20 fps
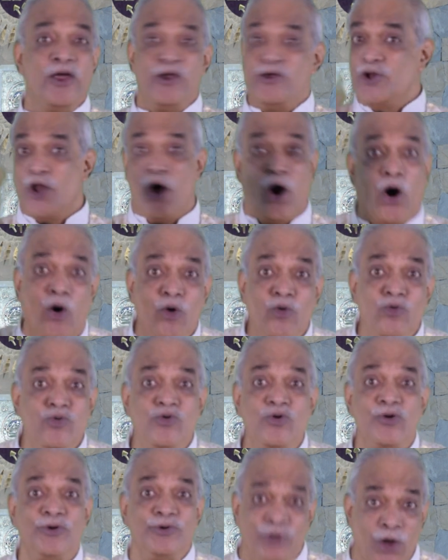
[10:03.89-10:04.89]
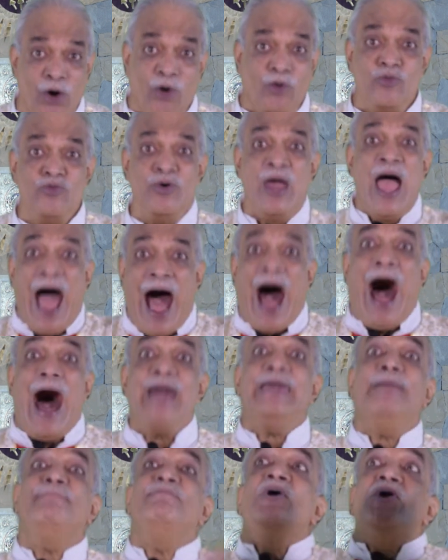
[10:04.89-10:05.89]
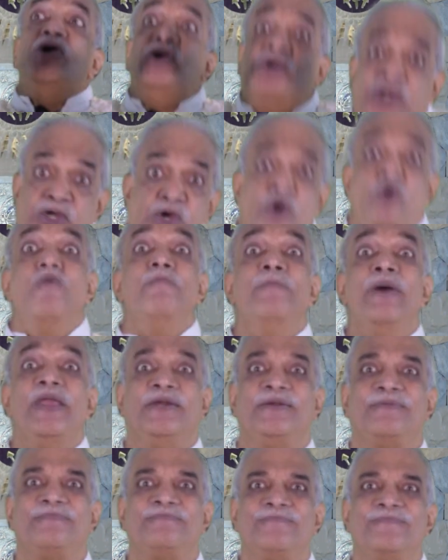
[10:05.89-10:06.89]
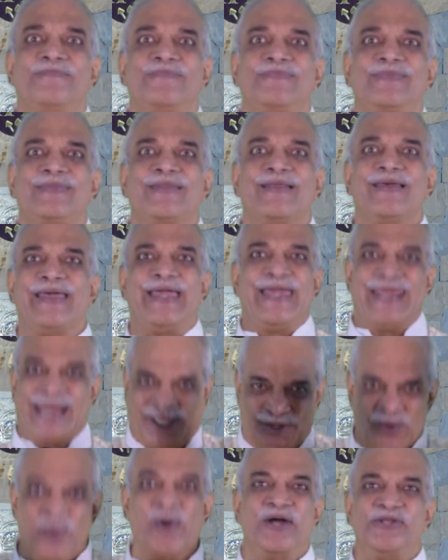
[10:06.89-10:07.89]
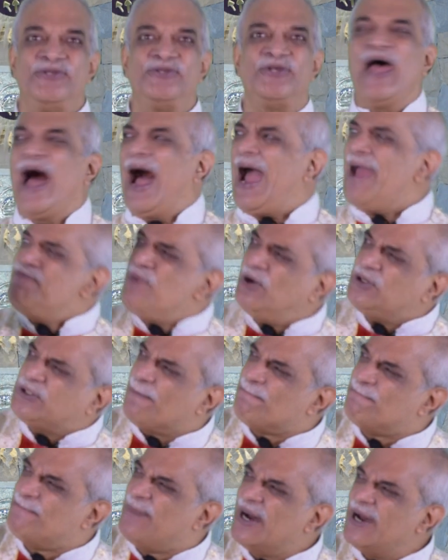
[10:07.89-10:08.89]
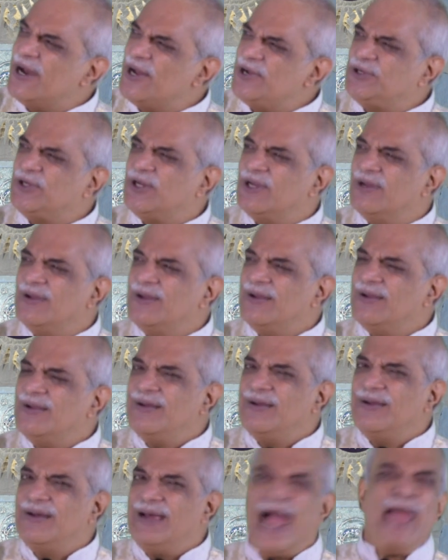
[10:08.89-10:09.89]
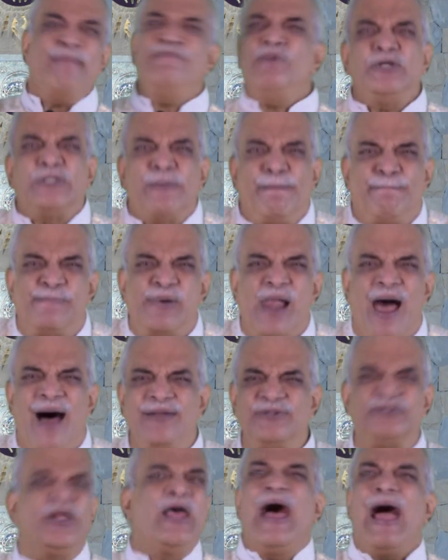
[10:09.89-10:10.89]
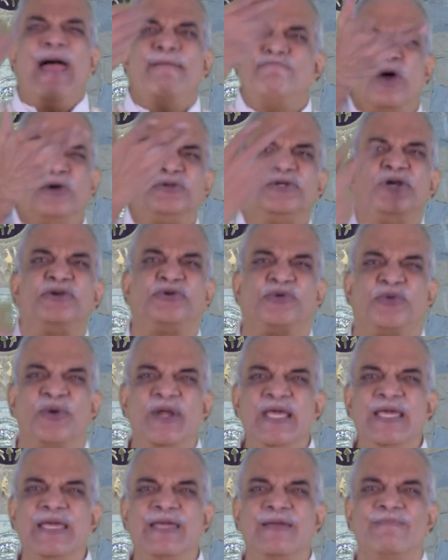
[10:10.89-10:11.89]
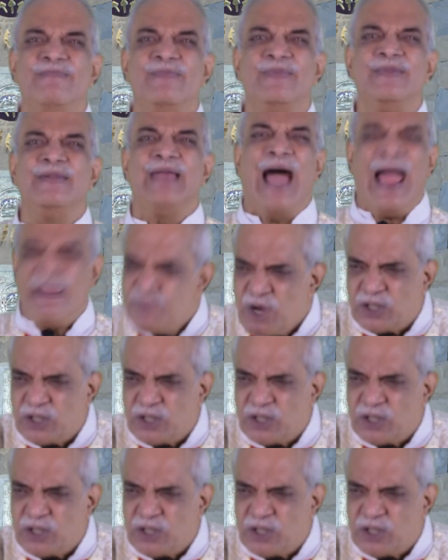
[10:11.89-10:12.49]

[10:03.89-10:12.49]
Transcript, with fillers: No, no, I am human. In other words, I'm not a bird. I'm not a plant. I'm not a tree. I'm